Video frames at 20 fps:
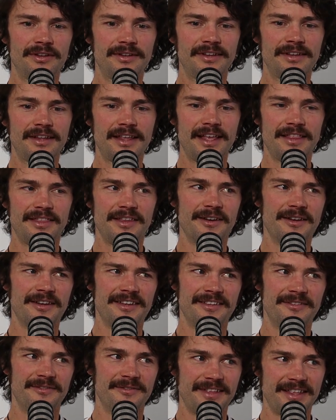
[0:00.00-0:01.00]
And then I
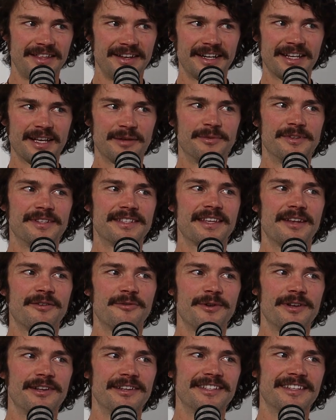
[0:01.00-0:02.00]
come to the sudden
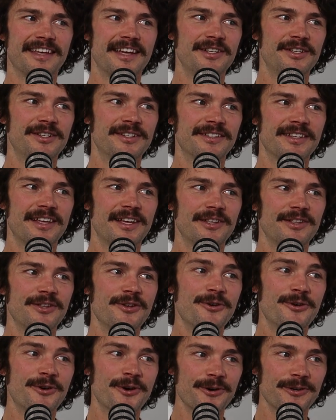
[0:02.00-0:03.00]
realization, it's you
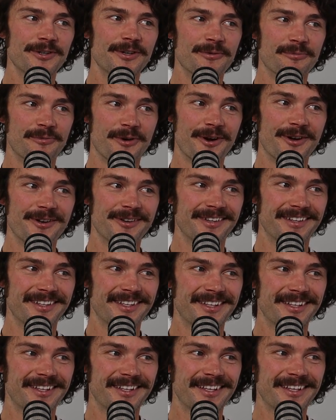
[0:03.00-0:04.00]
cooked it, bro.
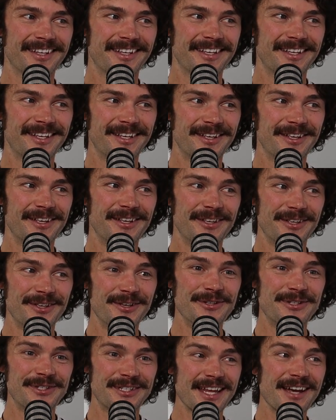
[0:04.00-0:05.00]
You
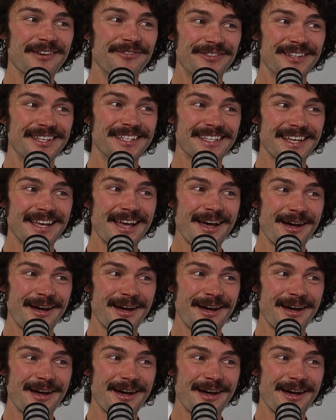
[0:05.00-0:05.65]
stuffed this up.